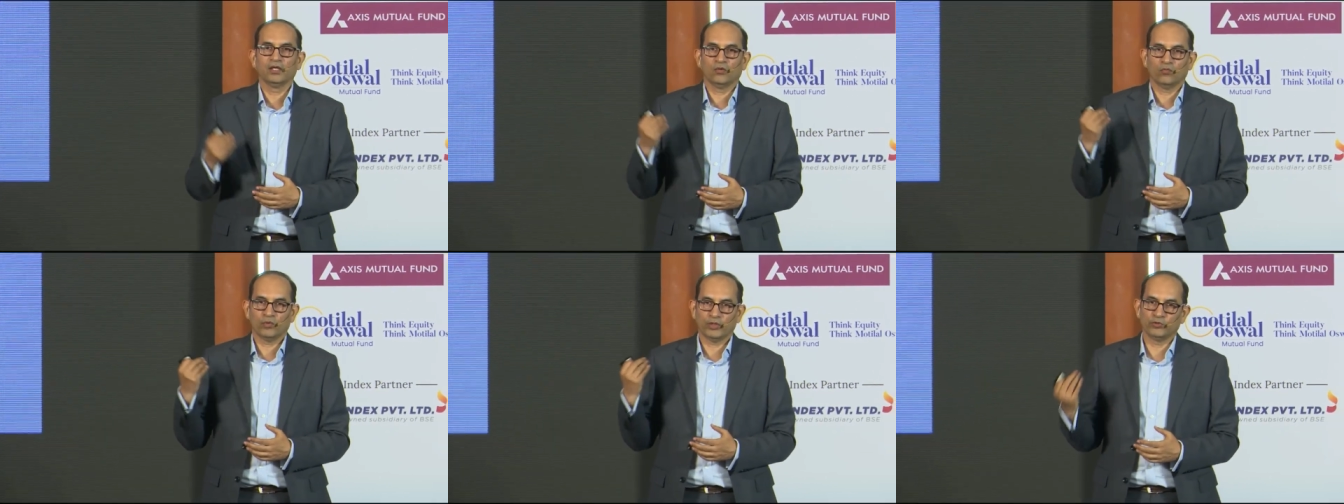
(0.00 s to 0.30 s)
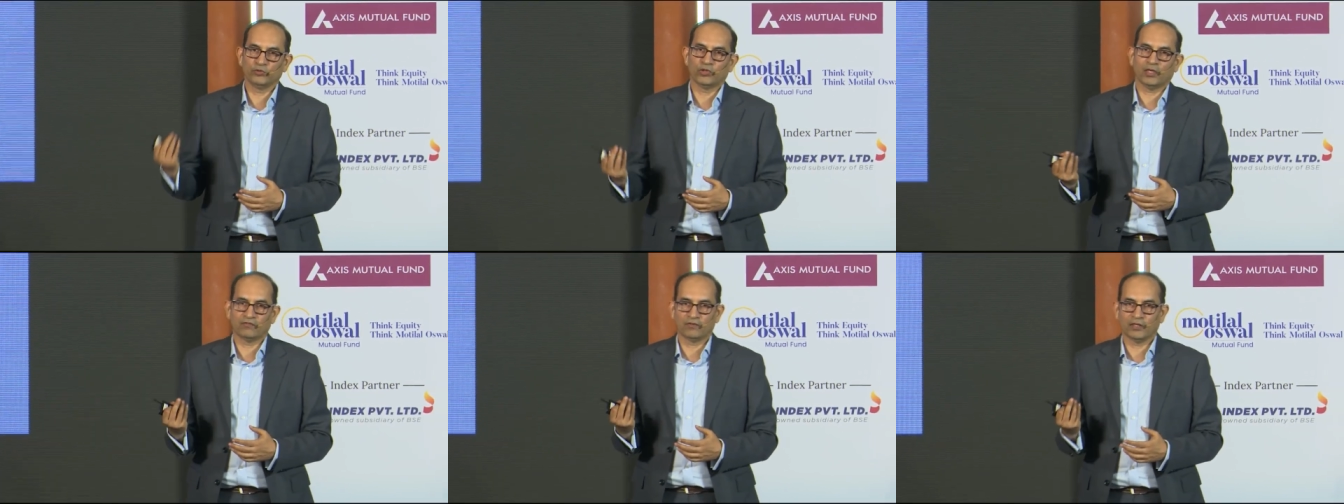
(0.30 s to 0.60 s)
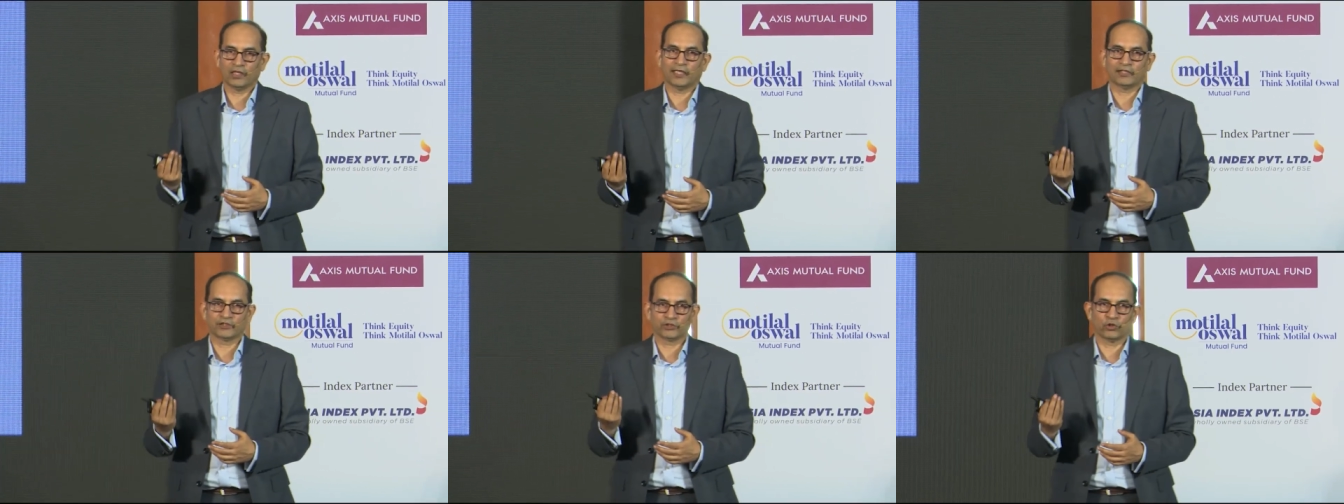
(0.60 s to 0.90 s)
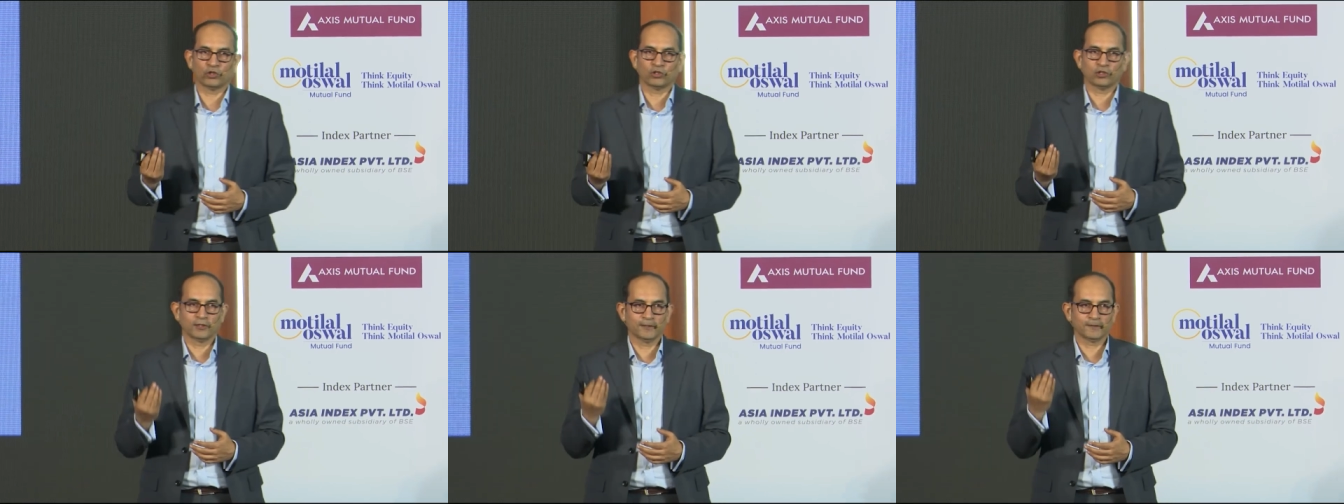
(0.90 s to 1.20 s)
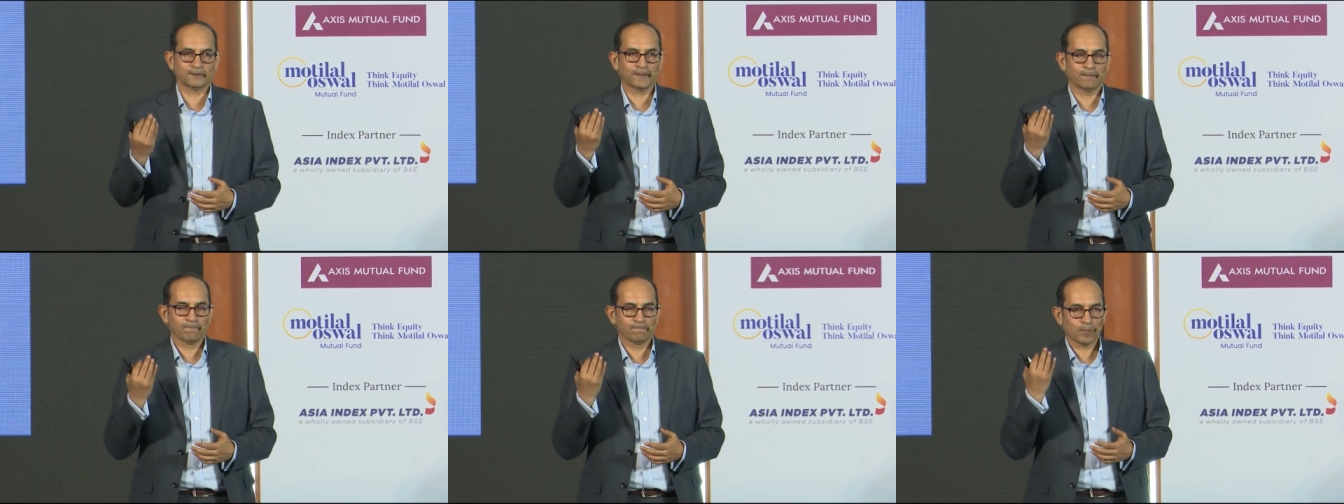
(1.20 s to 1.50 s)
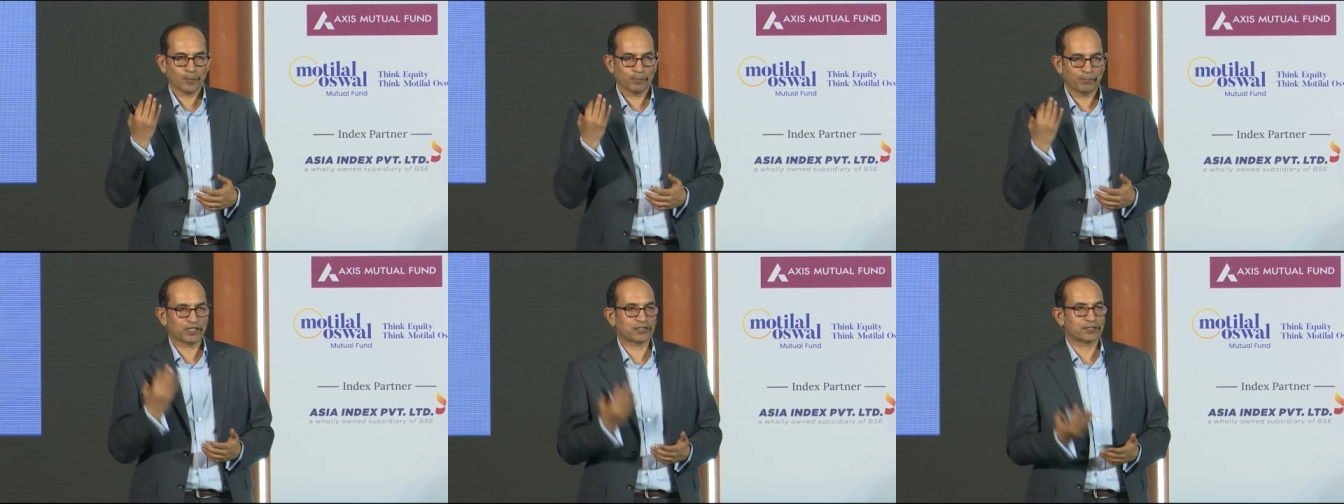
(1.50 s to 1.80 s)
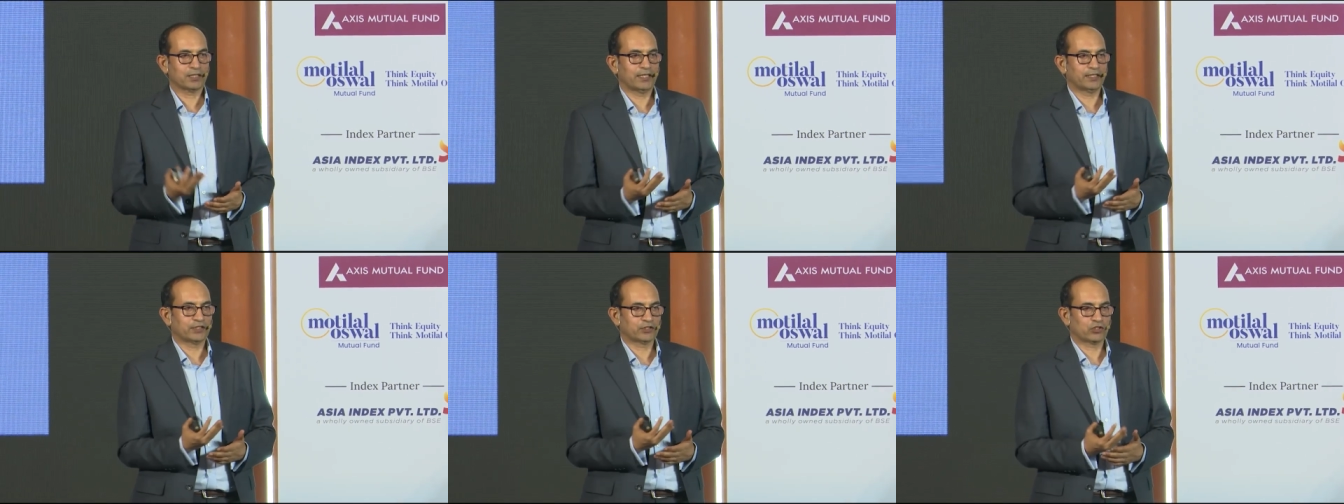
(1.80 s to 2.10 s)
When you have large orders, much
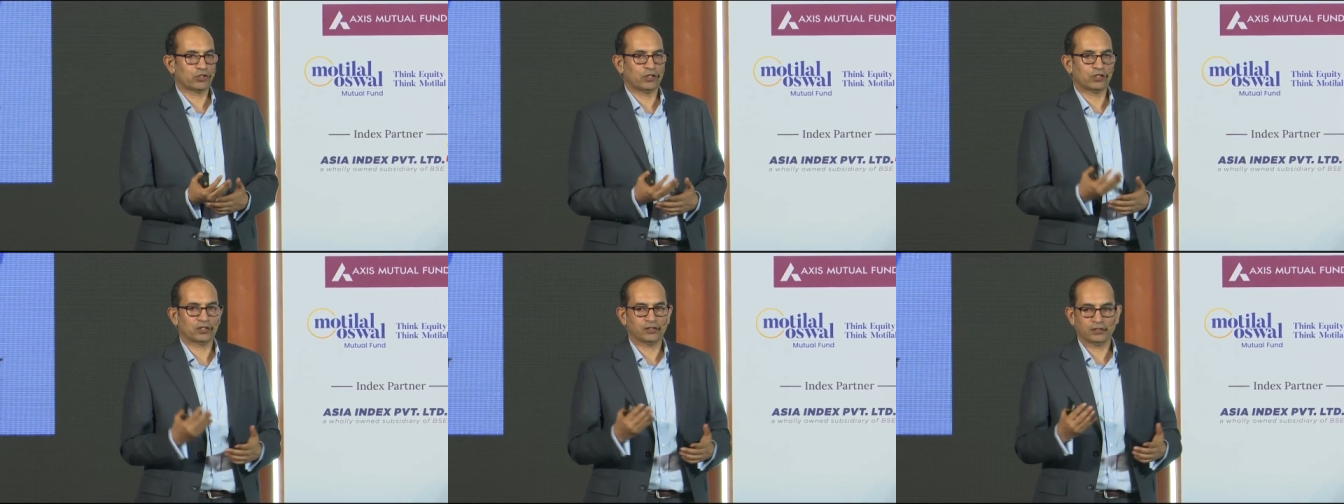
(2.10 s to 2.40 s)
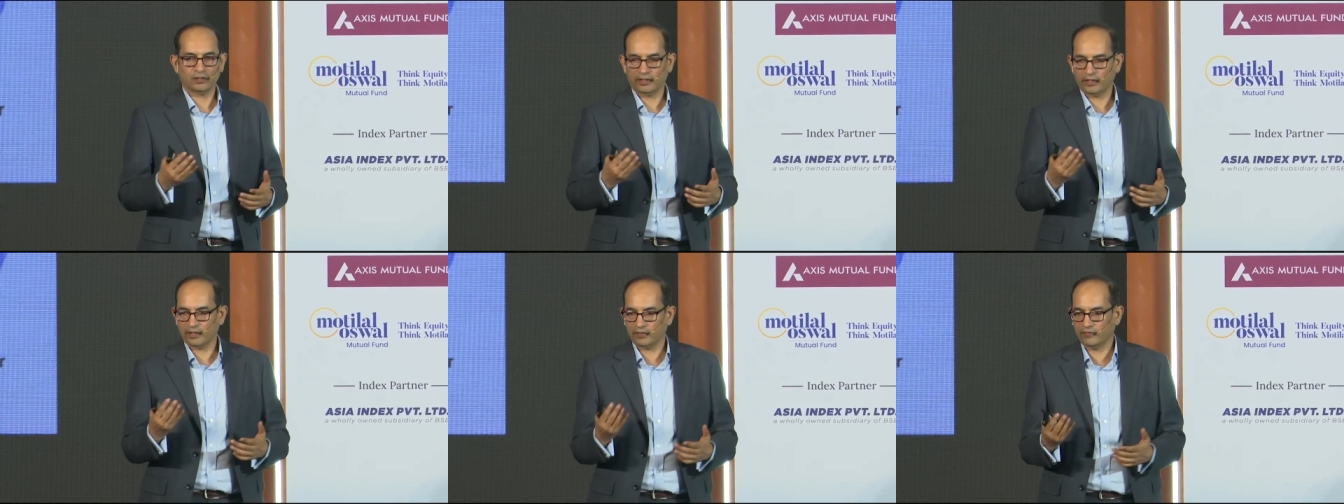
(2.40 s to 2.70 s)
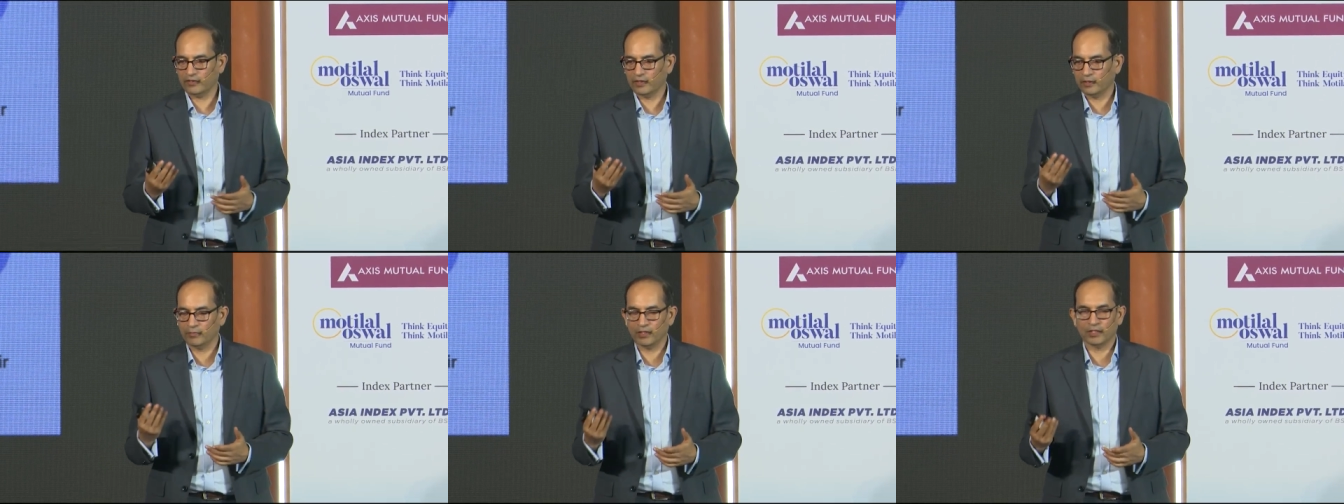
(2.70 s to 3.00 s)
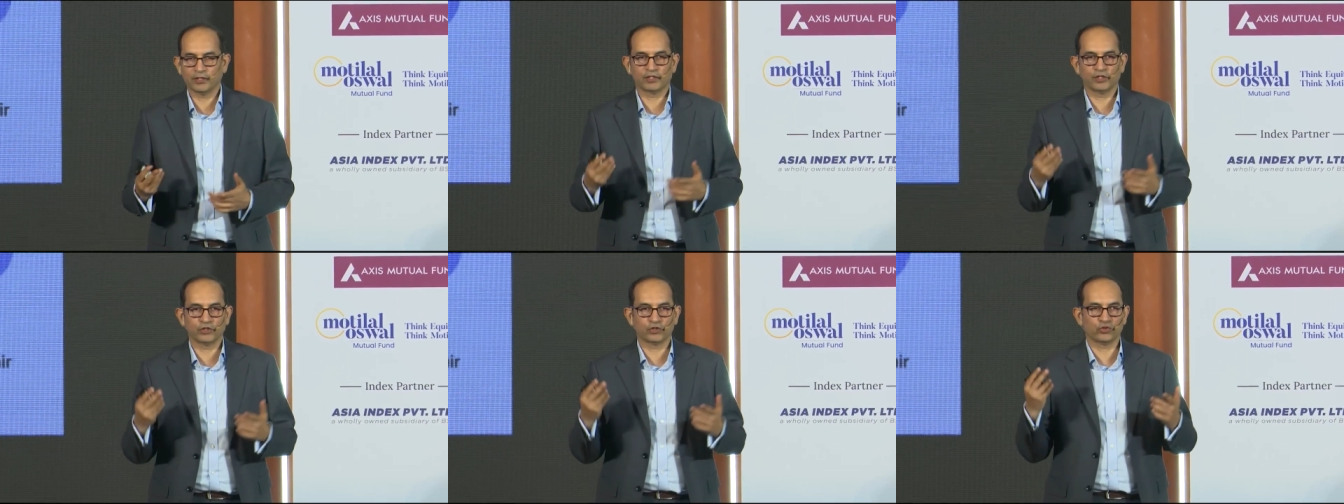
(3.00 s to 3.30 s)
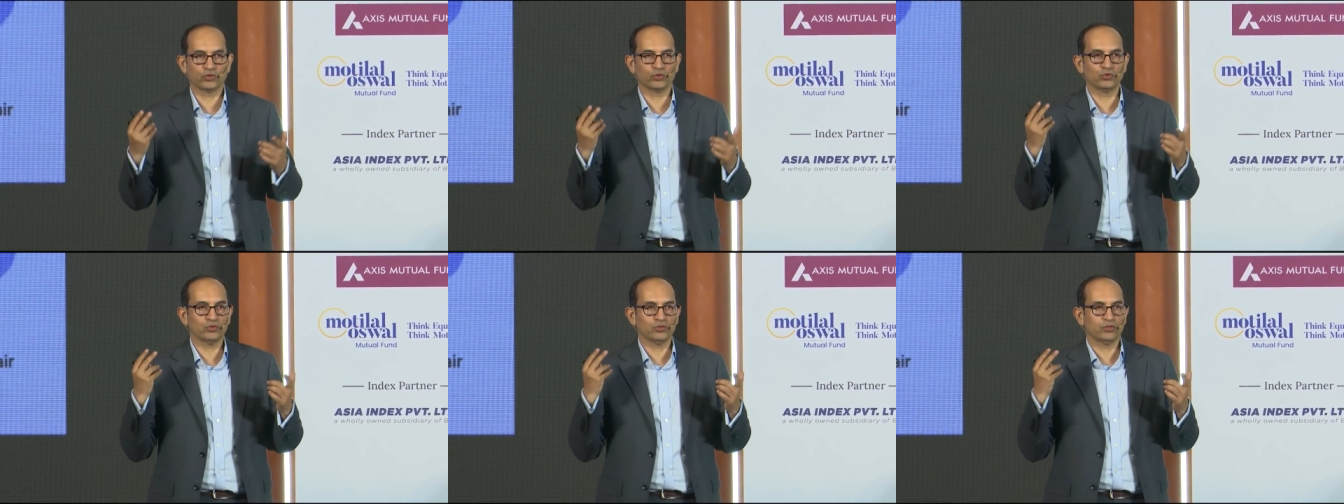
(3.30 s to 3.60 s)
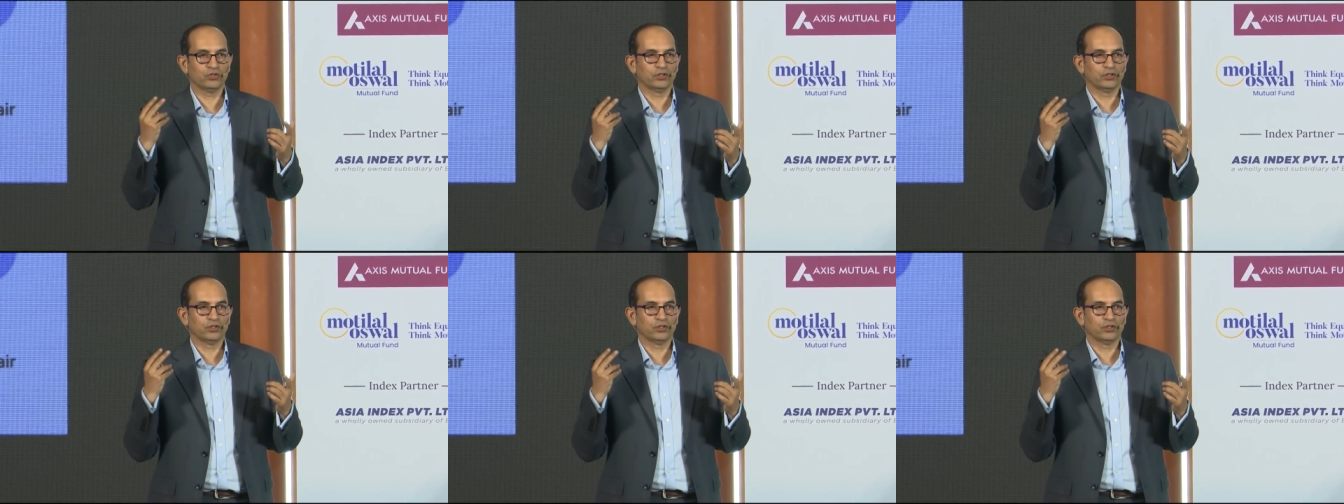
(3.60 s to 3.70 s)
like stock, they have the ability to